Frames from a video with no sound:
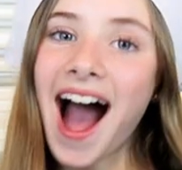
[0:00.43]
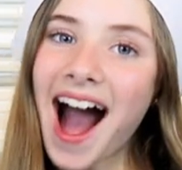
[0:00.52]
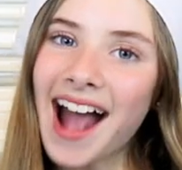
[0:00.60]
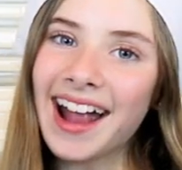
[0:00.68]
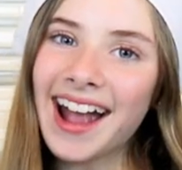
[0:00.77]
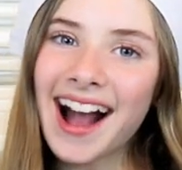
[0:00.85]

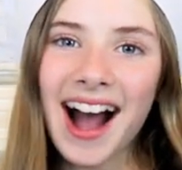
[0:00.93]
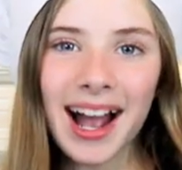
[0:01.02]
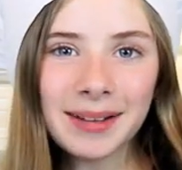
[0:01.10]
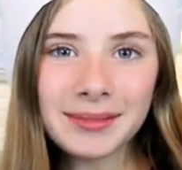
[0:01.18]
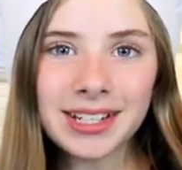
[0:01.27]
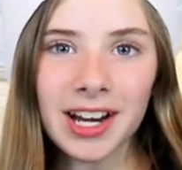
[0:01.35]
Hi,
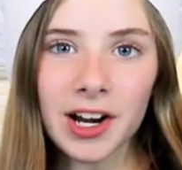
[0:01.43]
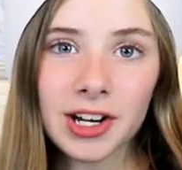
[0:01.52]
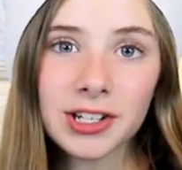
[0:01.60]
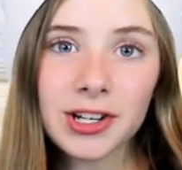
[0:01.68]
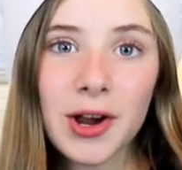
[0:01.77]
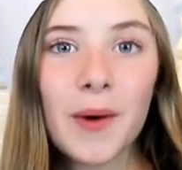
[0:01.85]
I'm
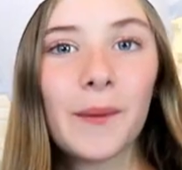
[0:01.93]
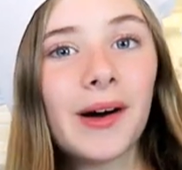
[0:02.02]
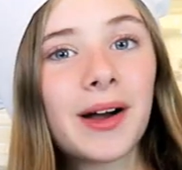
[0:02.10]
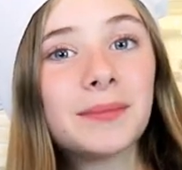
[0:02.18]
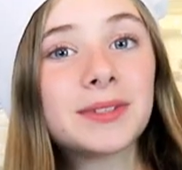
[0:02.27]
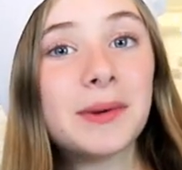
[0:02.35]
Cherish.
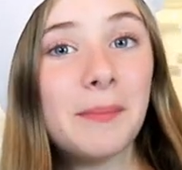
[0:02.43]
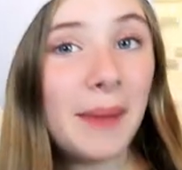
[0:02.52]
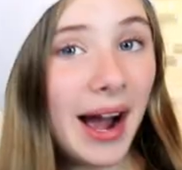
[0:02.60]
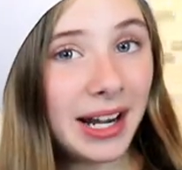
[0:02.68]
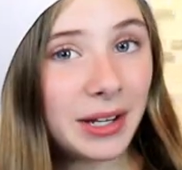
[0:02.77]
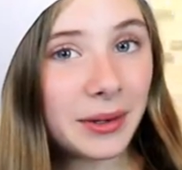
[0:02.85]
Welcome to
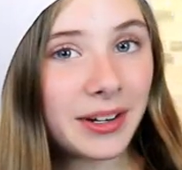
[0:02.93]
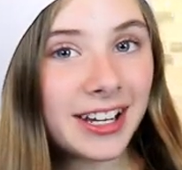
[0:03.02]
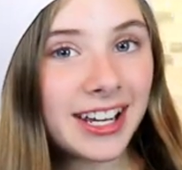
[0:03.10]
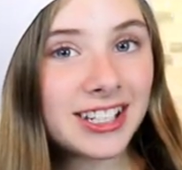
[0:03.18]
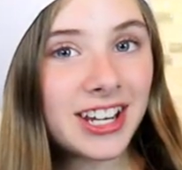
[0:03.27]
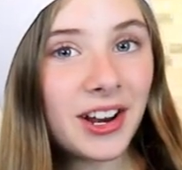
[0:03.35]
my new
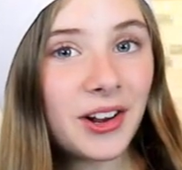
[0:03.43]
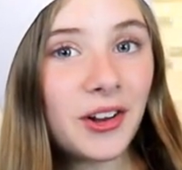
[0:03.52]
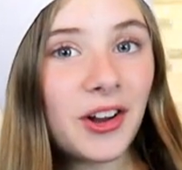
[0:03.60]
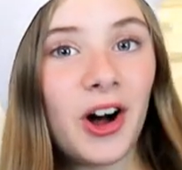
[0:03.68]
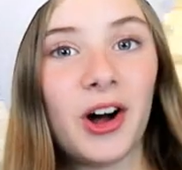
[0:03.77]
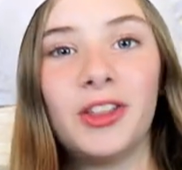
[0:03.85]
cooking channel
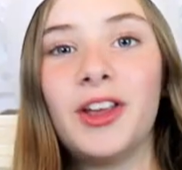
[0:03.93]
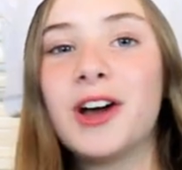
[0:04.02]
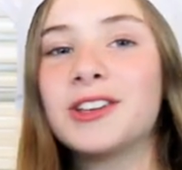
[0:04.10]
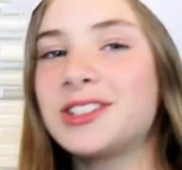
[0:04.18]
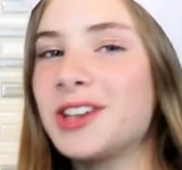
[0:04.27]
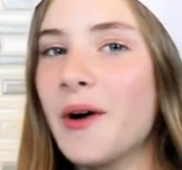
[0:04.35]
called
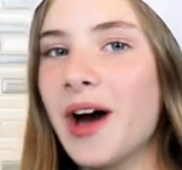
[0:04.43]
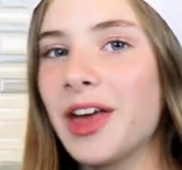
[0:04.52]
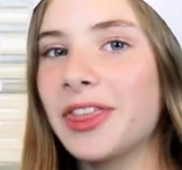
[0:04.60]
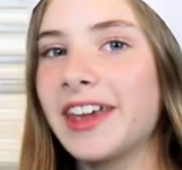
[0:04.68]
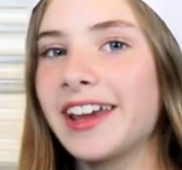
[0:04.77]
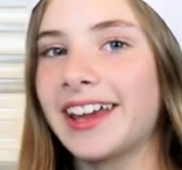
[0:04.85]
So
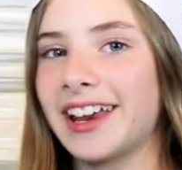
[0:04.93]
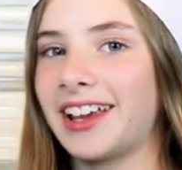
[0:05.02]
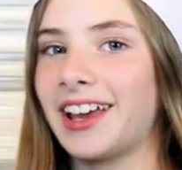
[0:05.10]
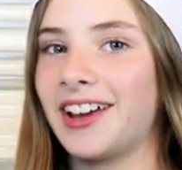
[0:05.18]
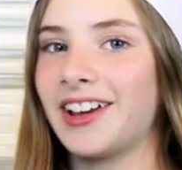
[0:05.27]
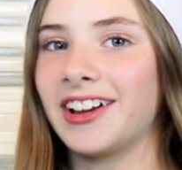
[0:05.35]
Healthy a Kid
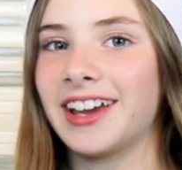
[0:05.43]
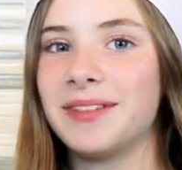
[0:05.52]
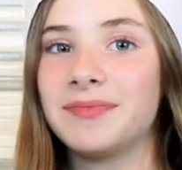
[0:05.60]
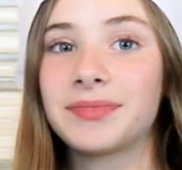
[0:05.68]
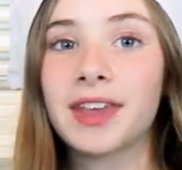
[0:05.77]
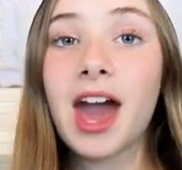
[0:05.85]
Can Cook
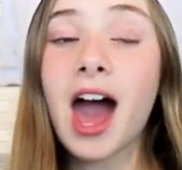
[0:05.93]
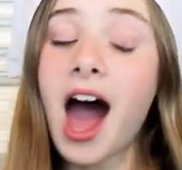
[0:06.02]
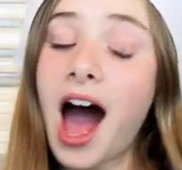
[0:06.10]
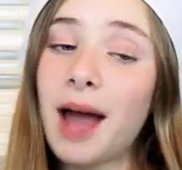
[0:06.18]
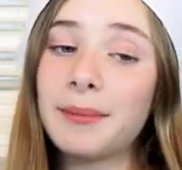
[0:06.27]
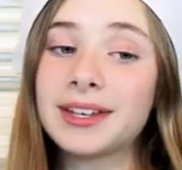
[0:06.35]
It.
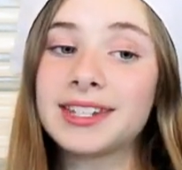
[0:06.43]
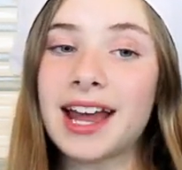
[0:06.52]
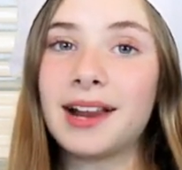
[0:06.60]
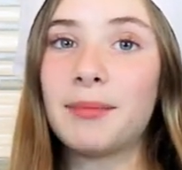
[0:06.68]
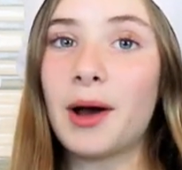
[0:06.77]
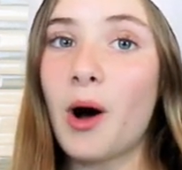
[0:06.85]
I'm
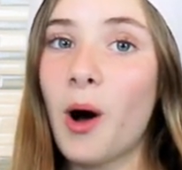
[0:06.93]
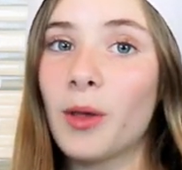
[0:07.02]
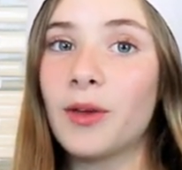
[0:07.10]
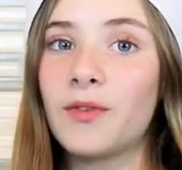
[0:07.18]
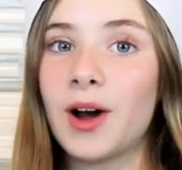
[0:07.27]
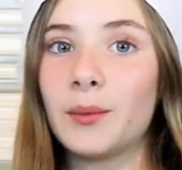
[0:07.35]
excited about
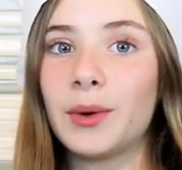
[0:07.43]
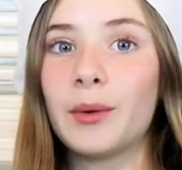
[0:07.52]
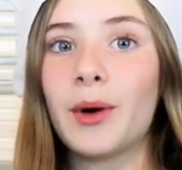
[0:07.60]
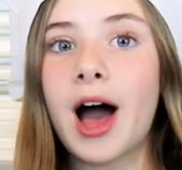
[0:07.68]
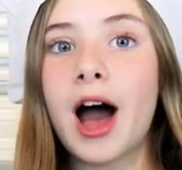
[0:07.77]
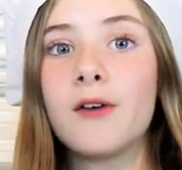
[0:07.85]
all the fun we
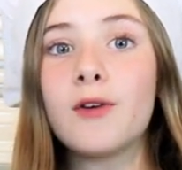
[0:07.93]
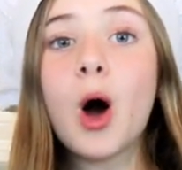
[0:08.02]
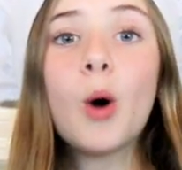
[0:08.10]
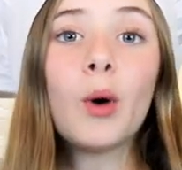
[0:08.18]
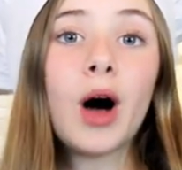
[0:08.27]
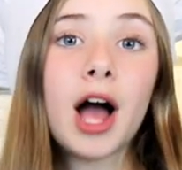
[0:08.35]
will have
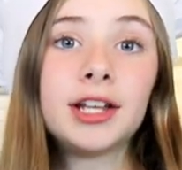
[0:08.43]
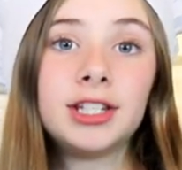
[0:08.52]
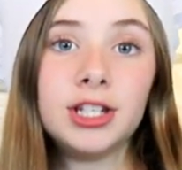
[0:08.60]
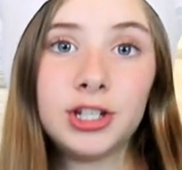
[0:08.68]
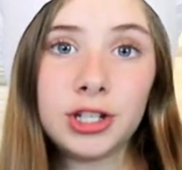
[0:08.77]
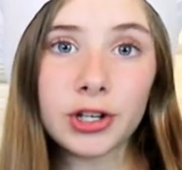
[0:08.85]
while I
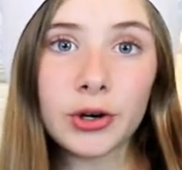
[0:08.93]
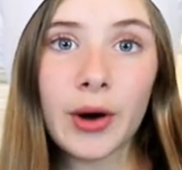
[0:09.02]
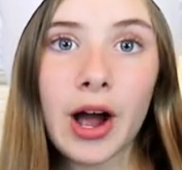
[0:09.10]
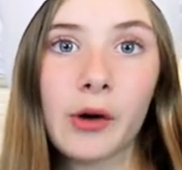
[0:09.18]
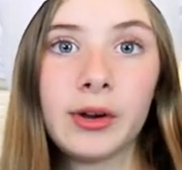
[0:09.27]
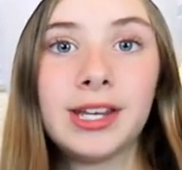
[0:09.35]
teach you
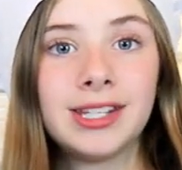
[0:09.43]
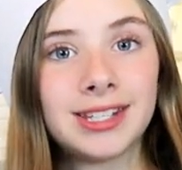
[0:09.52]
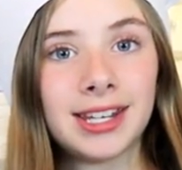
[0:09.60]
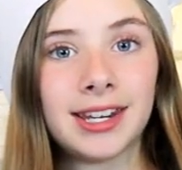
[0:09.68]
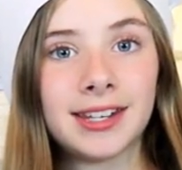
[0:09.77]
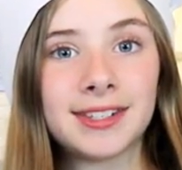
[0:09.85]
how
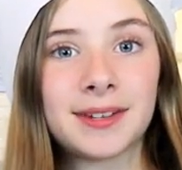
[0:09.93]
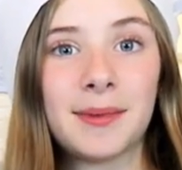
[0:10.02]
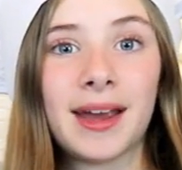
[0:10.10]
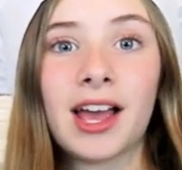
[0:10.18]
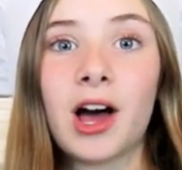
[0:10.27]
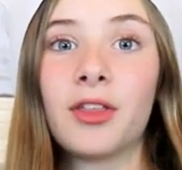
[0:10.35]
easy it is to
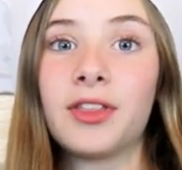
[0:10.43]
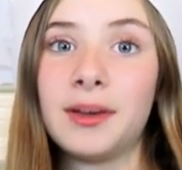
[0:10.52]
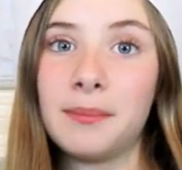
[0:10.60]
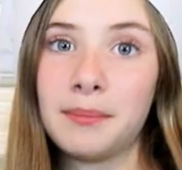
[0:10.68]
make healthy